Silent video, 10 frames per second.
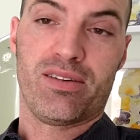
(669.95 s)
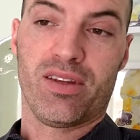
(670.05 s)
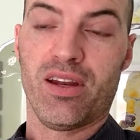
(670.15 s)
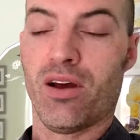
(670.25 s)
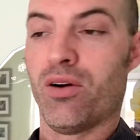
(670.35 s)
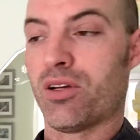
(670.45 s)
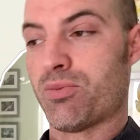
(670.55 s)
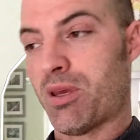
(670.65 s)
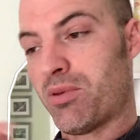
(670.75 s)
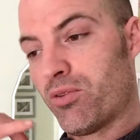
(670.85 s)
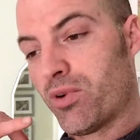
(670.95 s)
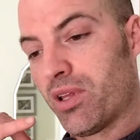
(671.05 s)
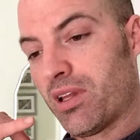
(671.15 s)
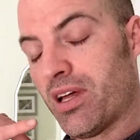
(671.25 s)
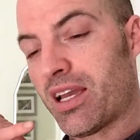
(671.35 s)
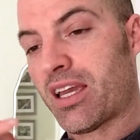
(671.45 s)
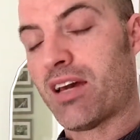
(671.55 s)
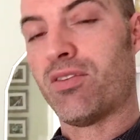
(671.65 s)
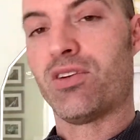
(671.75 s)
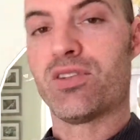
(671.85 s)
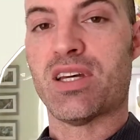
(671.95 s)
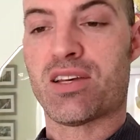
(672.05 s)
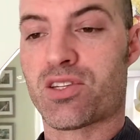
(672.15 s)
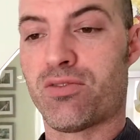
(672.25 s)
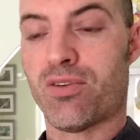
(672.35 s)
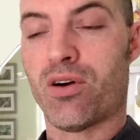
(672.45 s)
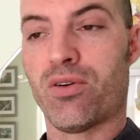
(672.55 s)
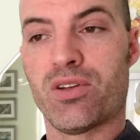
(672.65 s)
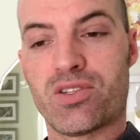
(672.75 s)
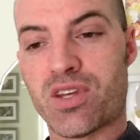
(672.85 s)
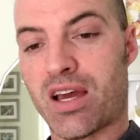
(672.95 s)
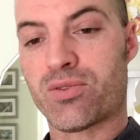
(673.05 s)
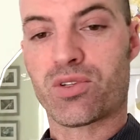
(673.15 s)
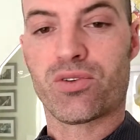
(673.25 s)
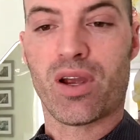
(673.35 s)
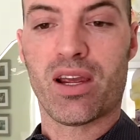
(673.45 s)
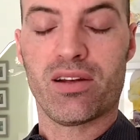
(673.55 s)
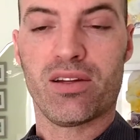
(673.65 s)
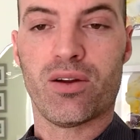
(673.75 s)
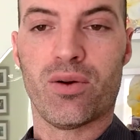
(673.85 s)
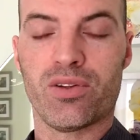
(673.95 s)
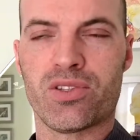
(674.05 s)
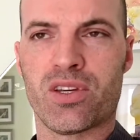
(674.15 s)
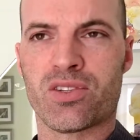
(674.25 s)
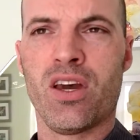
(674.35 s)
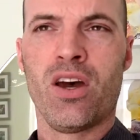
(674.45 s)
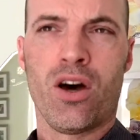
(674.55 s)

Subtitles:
because maybe you really like having your desk phone, it sounds great, all these things.